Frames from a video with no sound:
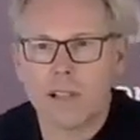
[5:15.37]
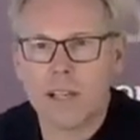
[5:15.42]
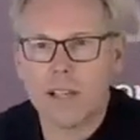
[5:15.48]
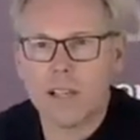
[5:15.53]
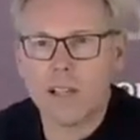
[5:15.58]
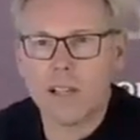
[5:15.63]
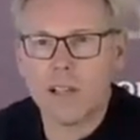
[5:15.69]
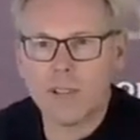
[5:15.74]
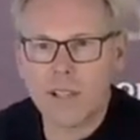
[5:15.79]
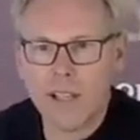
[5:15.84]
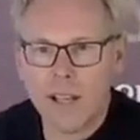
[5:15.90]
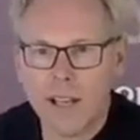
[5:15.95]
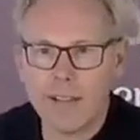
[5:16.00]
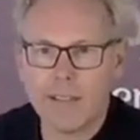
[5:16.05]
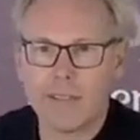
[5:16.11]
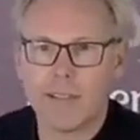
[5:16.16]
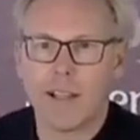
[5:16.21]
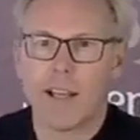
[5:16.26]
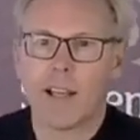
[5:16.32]
The idea of
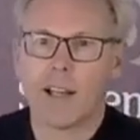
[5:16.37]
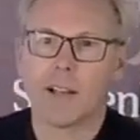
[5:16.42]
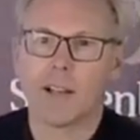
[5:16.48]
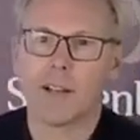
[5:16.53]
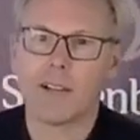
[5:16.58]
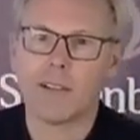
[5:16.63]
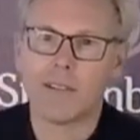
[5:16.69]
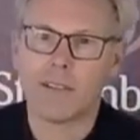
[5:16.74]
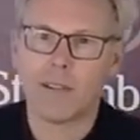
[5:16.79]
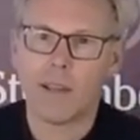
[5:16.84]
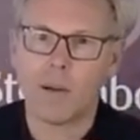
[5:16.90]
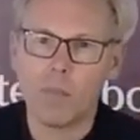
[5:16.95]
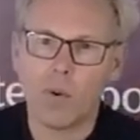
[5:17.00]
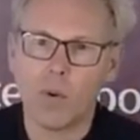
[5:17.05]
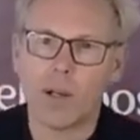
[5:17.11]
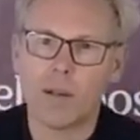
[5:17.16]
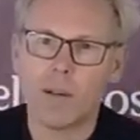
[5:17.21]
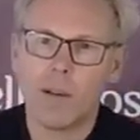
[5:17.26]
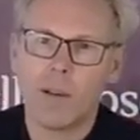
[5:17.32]
gaslighting is
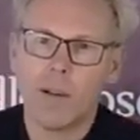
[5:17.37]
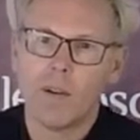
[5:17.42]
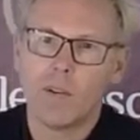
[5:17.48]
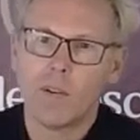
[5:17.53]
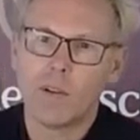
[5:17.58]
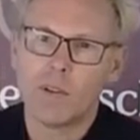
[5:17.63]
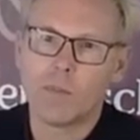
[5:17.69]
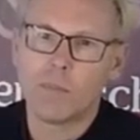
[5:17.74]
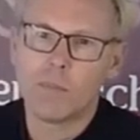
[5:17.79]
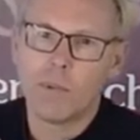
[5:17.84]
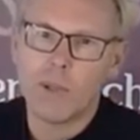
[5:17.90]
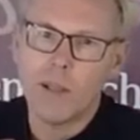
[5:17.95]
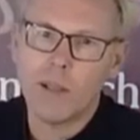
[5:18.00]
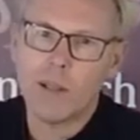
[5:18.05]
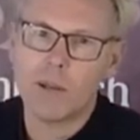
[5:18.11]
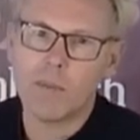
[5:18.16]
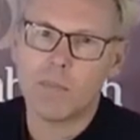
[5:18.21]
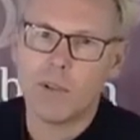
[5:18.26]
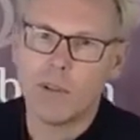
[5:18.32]
someone who's
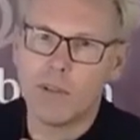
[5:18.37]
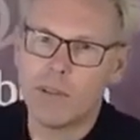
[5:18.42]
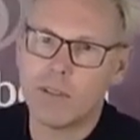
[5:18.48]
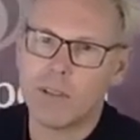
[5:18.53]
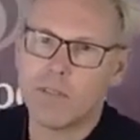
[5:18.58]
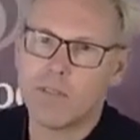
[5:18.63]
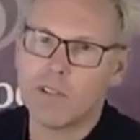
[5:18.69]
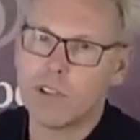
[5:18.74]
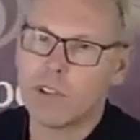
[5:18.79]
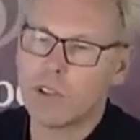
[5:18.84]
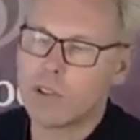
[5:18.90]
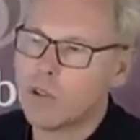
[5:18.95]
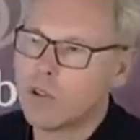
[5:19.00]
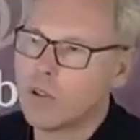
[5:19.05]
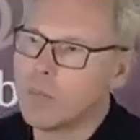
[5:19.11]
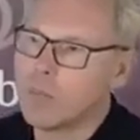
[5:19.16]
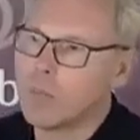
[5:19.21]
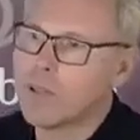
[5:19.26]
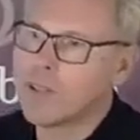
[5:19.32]
being abusive to
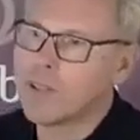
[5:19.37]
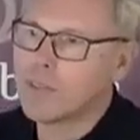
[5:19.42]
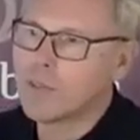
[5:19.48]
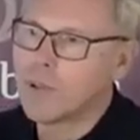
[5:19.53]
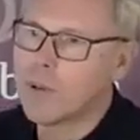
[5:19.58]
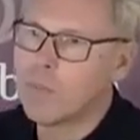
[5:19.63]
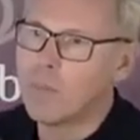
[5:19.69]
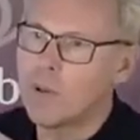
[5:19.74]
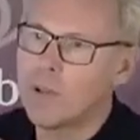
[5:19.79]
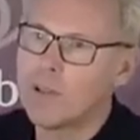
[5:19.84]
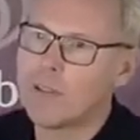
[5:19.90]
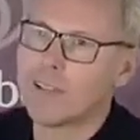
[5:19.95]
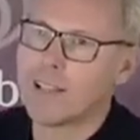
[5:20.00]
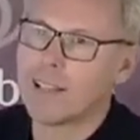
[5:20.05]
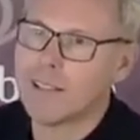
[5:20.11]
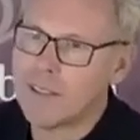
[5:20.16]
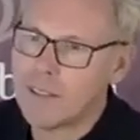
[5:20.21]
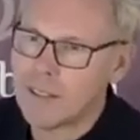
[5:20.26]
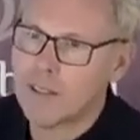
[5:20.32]
you
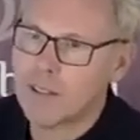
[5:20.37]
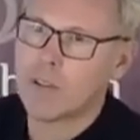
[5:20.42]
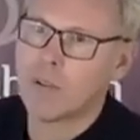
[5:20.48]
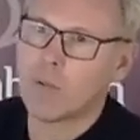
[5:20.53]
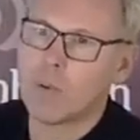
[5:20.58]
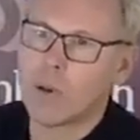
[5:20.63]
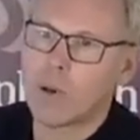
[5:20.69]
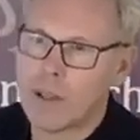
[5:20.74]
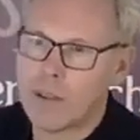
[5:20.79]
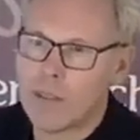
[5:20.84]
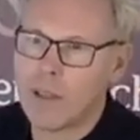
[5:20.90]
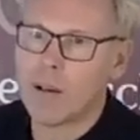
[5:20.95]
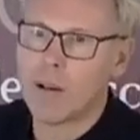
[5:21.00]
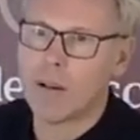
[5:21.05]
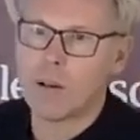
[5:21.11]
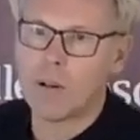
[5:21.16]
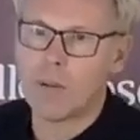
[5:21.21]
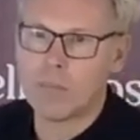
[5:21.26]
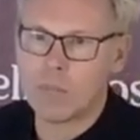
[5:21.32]
misrepresenting the way they
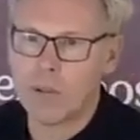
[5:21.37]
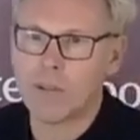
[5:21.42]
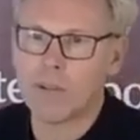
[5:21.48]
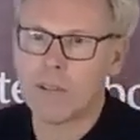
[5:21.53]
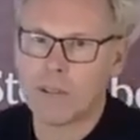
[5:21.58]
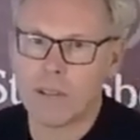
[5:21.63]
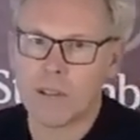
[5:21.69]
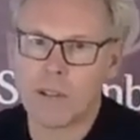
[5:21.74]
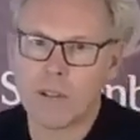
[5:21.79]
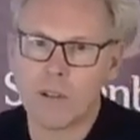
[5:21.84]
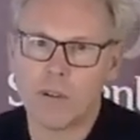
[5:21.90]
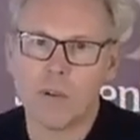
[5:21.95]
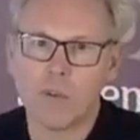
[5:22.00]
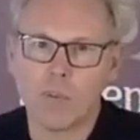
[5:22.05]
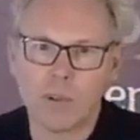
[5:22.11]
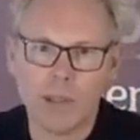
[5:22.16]
are abusing you.